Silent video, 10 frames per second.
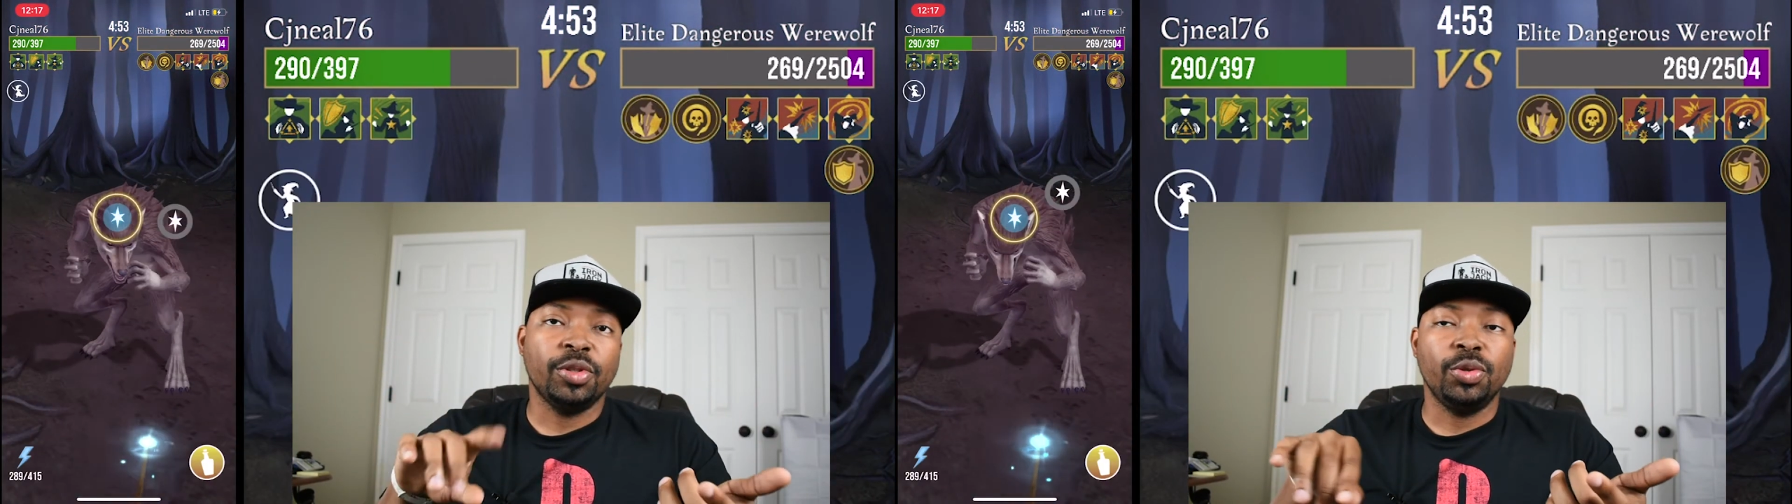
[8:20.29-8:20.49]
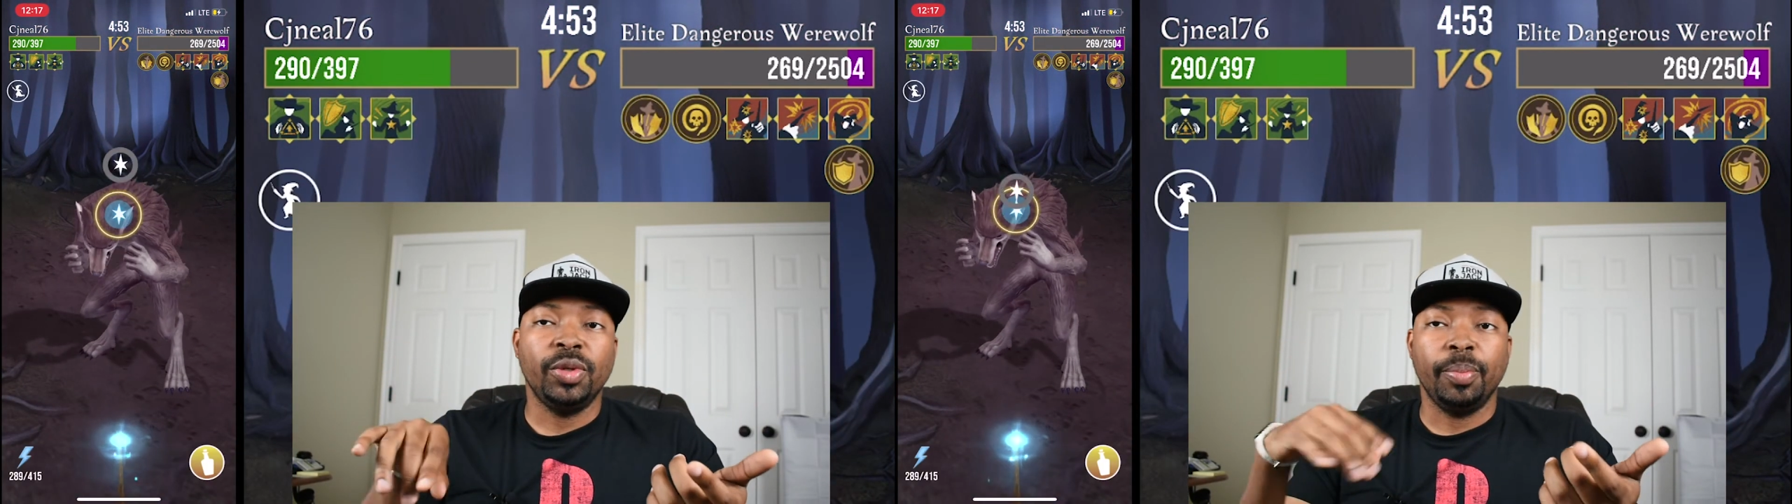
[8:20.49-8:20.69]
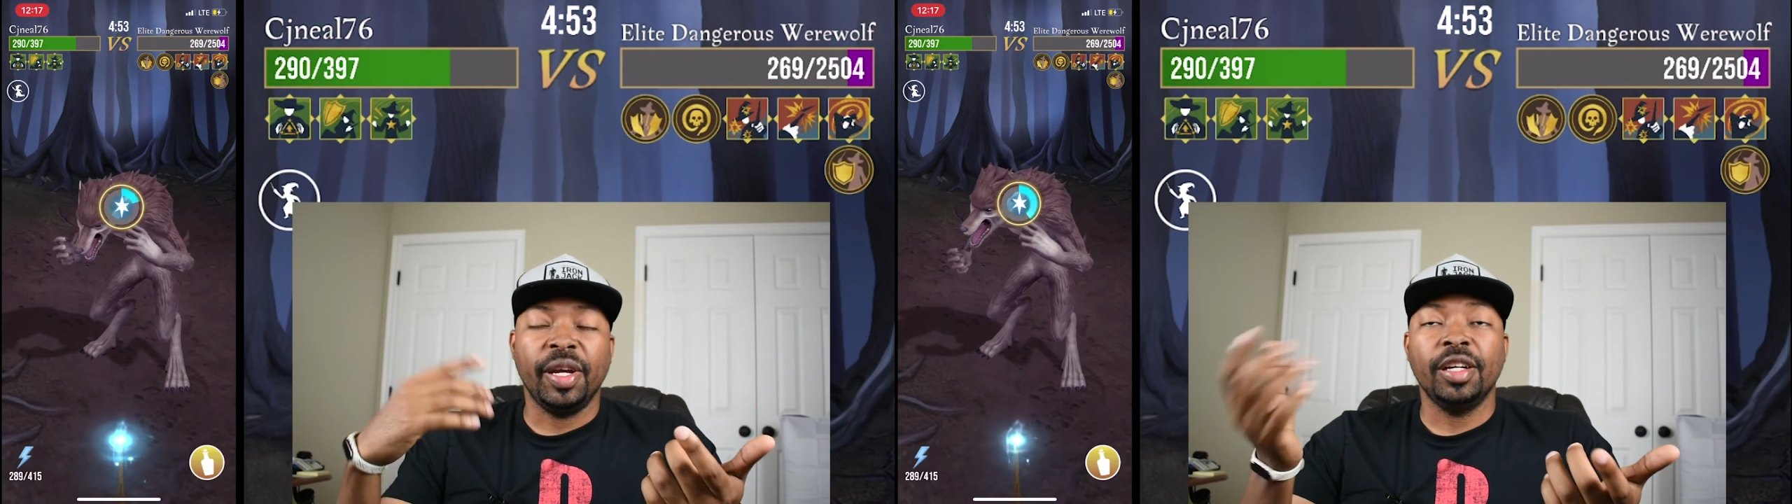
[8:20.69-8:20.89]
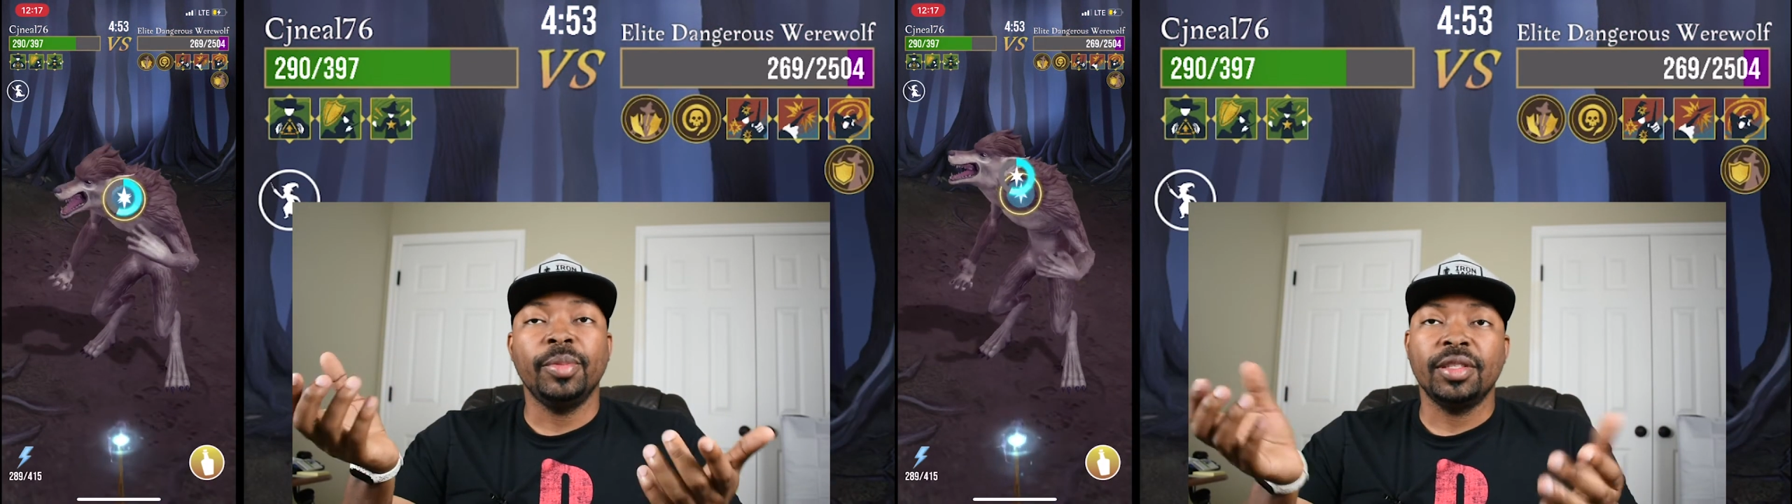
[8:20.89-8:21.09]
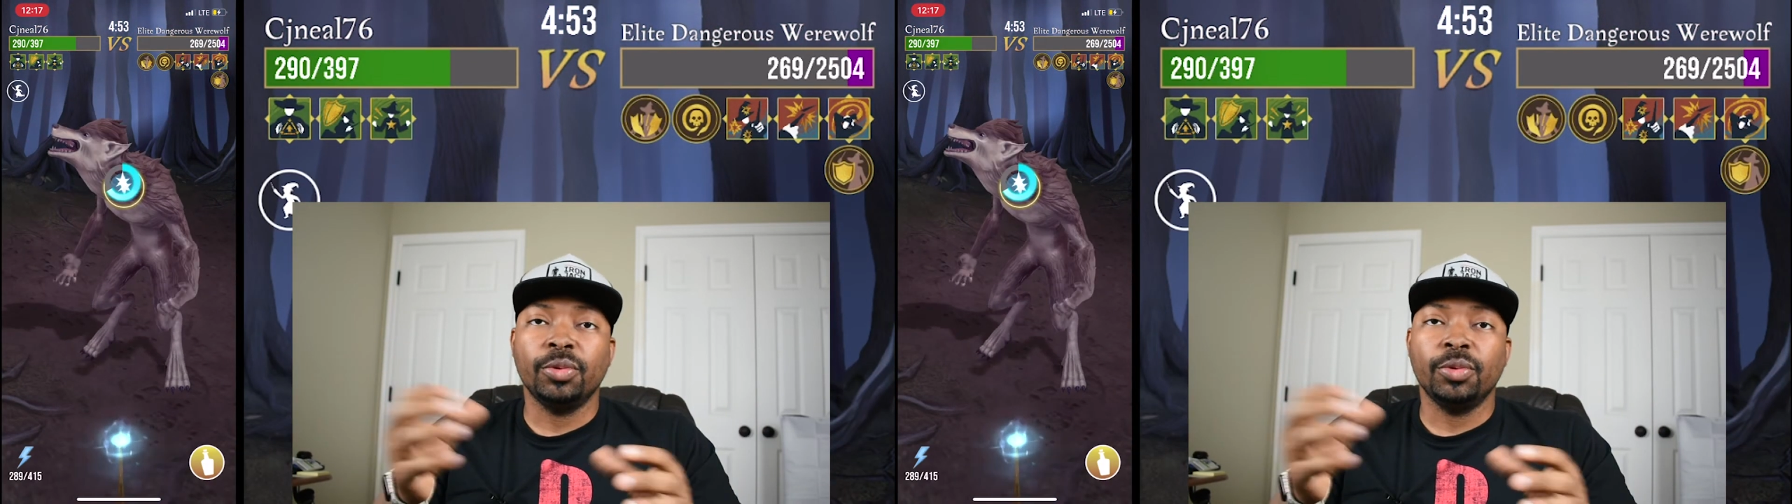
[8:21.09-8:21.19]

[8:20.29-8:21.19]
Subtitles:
or 2 impairments,